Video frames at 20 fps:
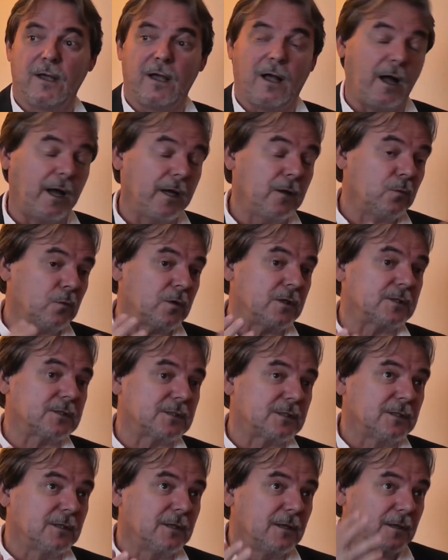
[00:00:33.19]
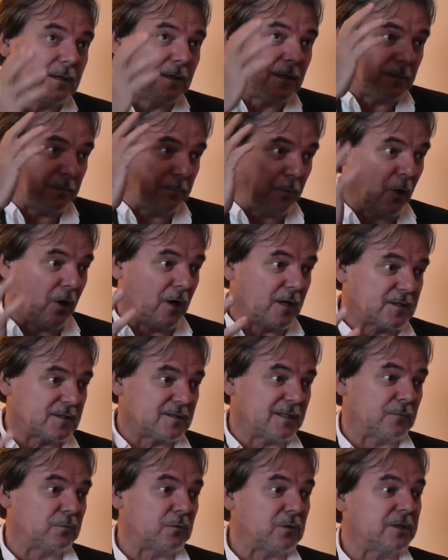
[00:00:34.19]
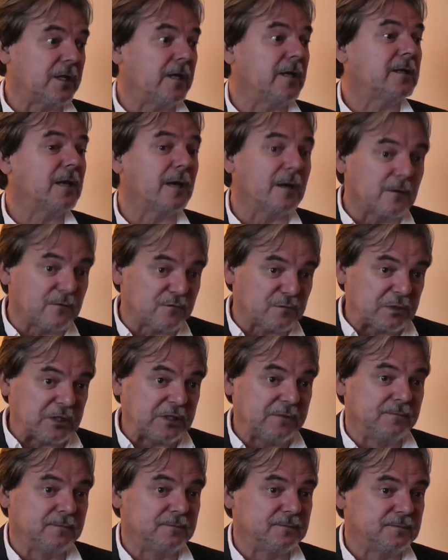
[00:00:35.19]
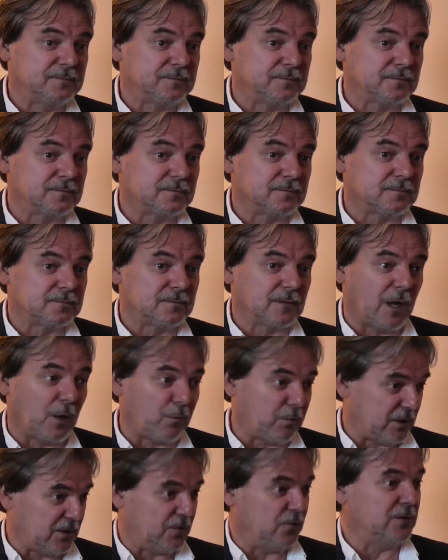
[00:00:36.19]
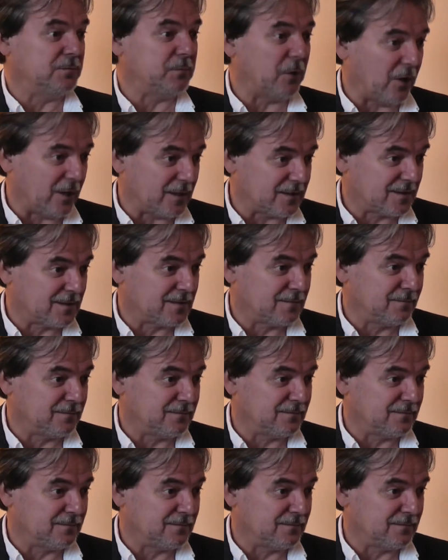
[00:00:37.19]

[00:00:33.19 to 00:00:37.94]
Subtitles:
I want a boss that will take care of me. I want a good boss